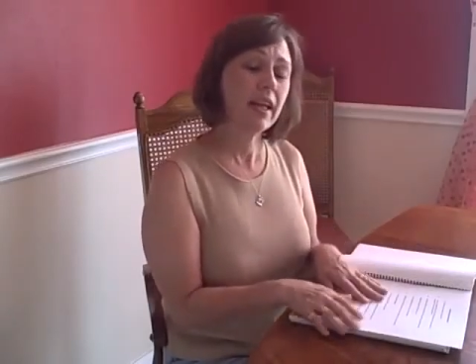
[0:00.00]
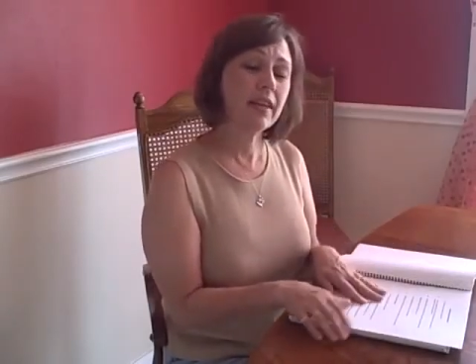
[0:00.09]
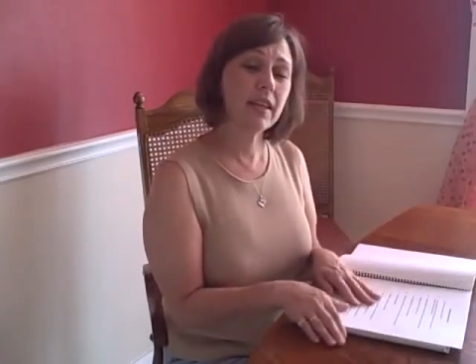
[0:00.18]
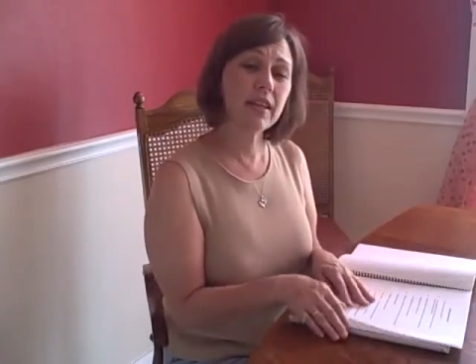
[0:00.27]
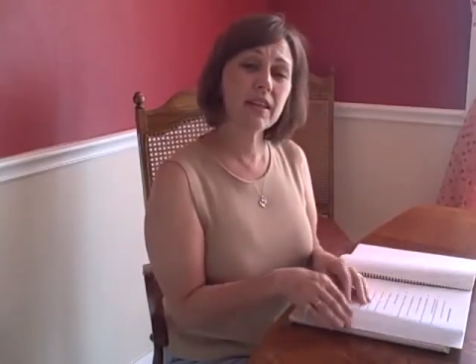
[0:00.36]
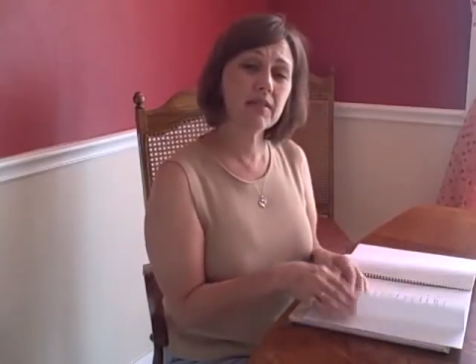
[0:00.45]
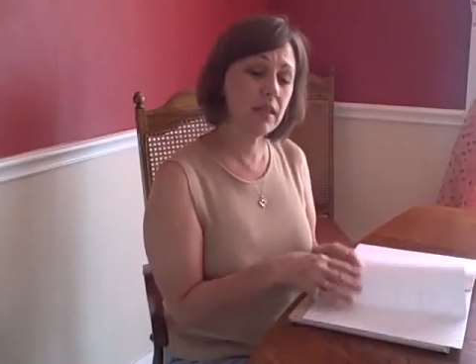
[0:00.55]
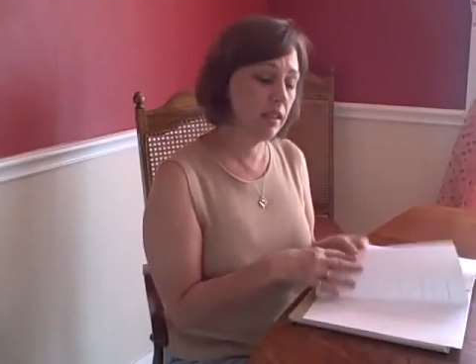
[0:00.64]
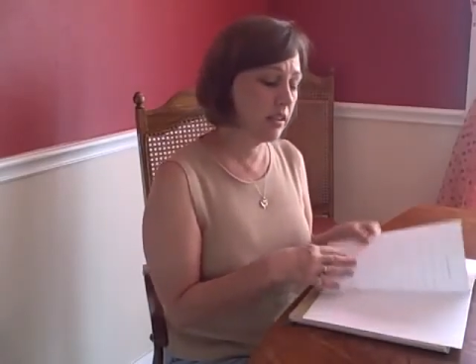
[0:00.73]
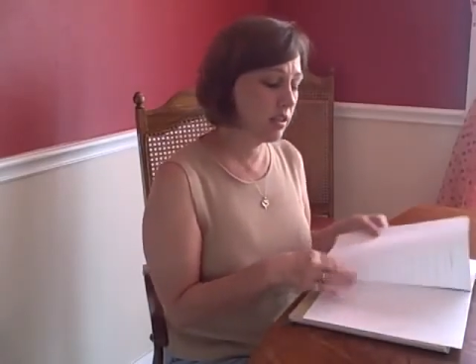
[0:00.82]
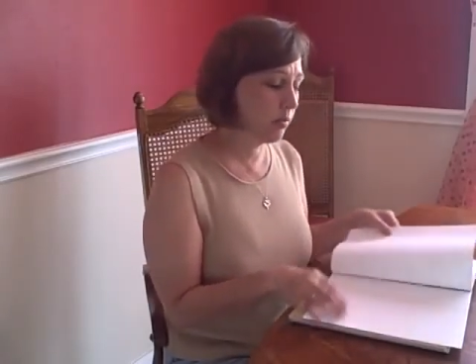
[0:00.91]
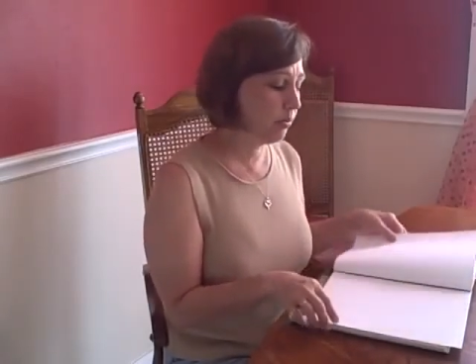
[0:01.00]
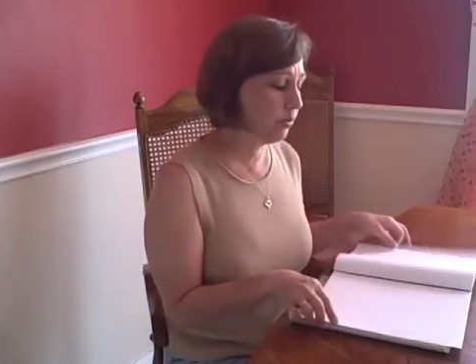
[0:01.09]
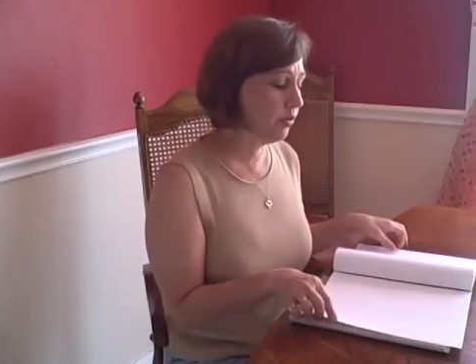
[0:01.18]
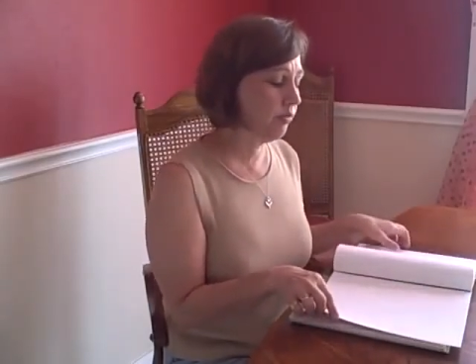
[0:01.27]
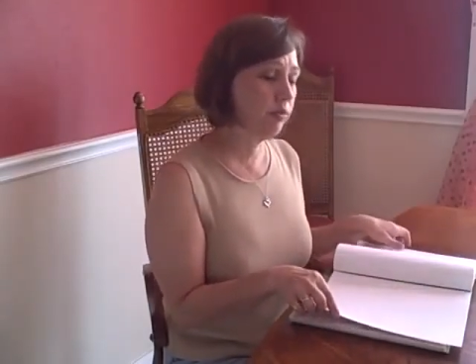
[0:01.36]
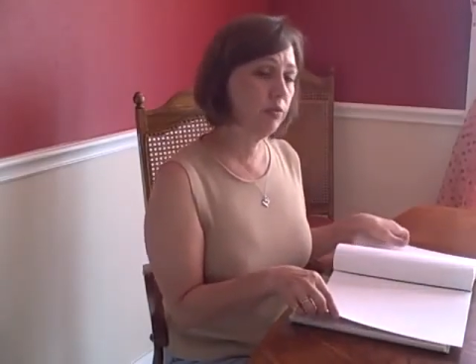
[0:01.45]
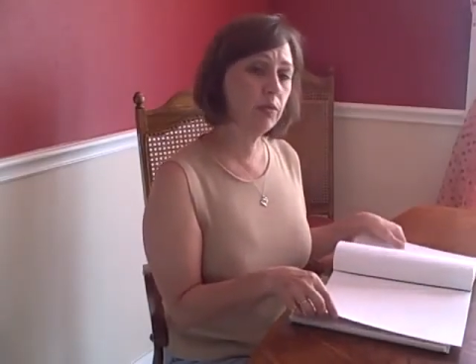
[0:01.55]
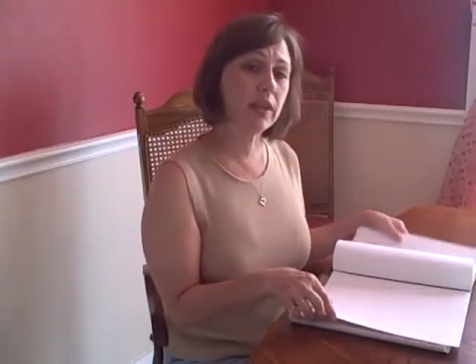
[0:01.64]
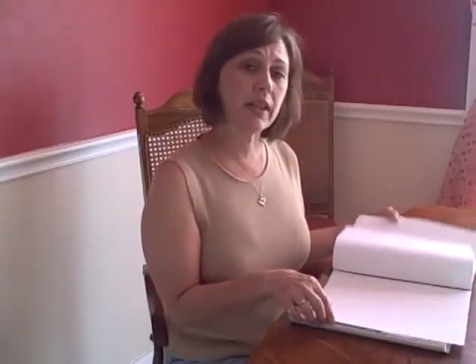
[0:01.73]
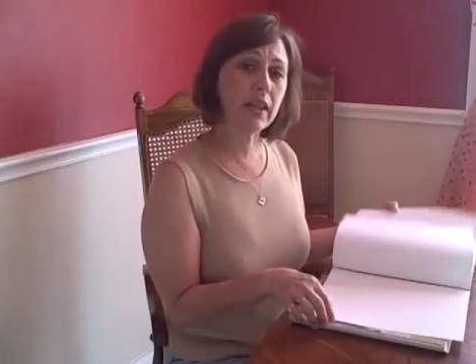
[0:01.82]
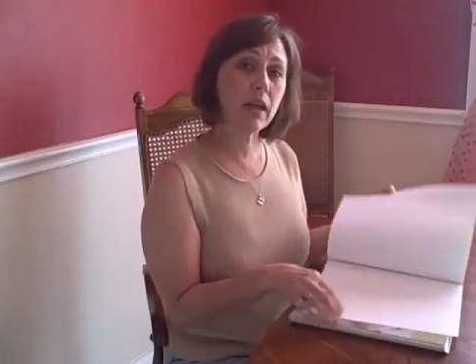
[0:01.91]
And then it gives a list of
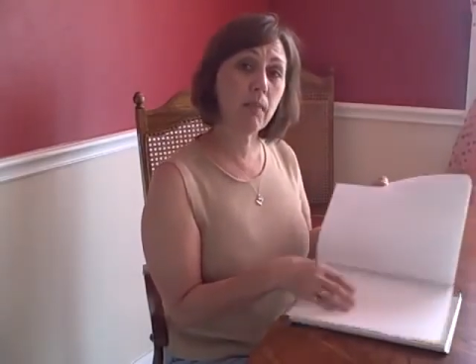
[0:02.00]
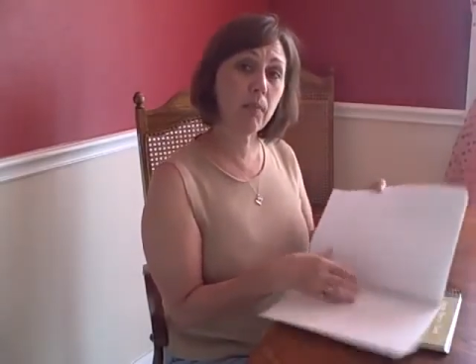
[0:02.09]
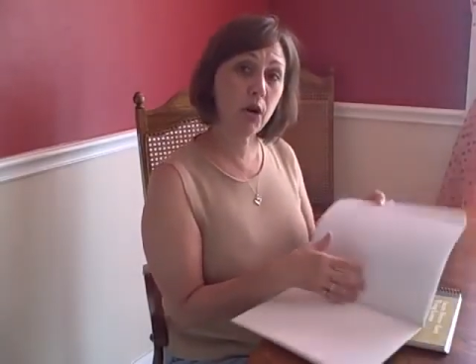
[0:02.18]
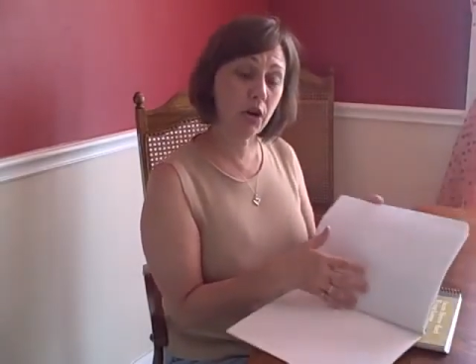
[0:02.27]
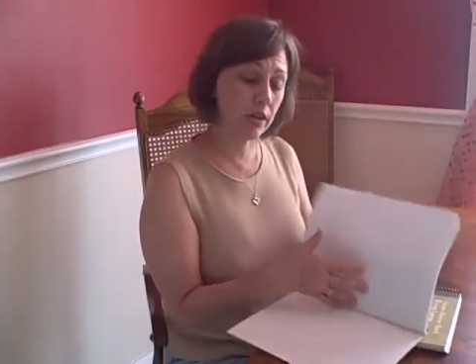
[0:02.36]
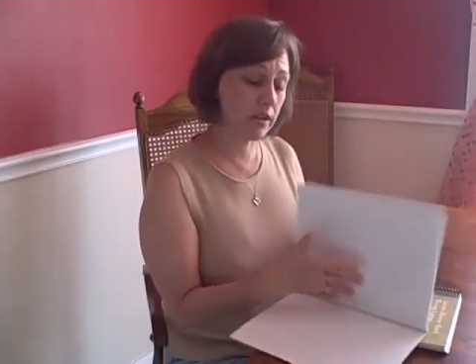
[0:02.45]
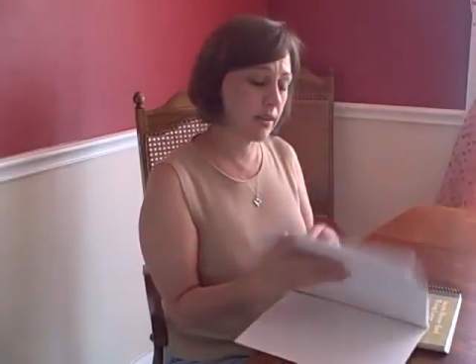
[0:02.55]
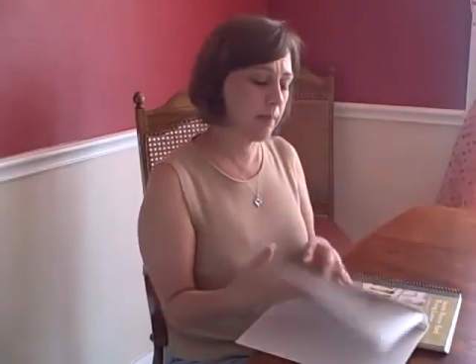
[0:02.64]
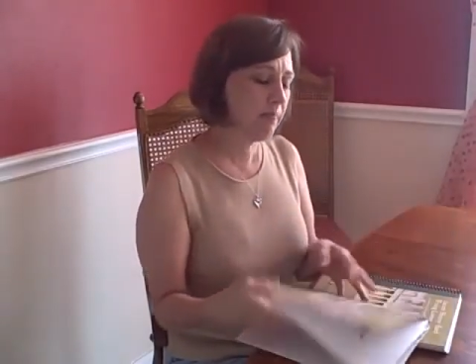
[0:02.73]
proofreading marks.